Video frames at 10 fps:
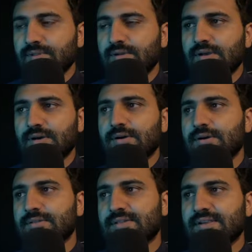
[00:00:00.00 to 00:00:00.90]

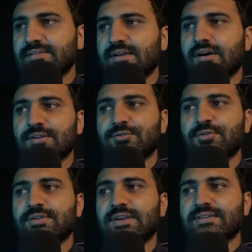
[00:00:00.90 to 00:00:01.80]
there is also
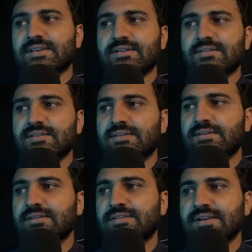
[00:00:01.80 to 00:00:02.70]
reject and
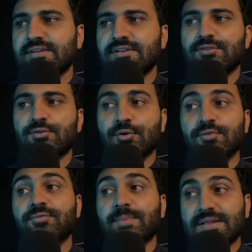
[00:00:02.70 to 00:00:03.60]

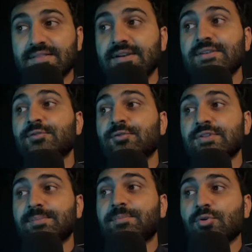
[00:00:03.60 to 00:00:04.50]
resolve methods on
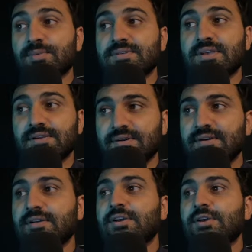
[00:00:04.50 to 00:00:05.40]
the promise
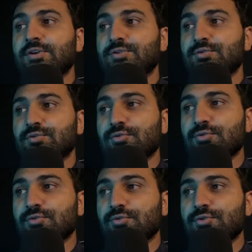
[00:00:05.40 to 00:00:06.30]
keyword,
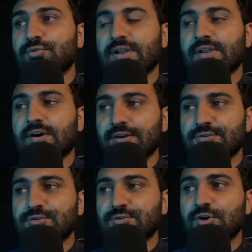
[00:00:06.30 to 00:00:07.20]
so you can
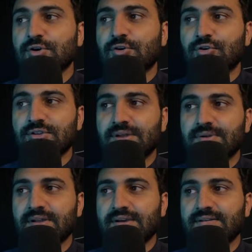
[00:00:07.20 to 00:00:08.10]
also call them
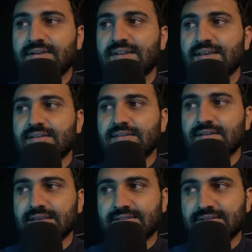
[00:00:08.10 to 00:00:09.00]
directly
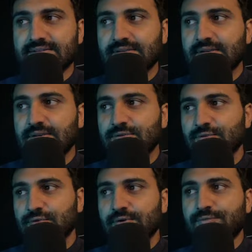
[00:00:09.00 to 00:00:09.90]
like this.
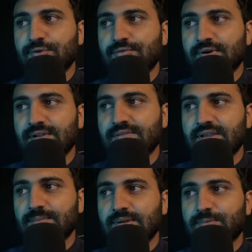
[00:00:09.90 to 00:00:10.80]
So if we define a
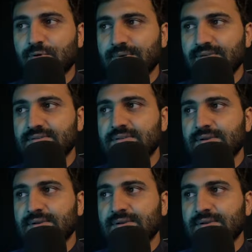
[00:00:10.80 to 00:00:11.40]
variable promise,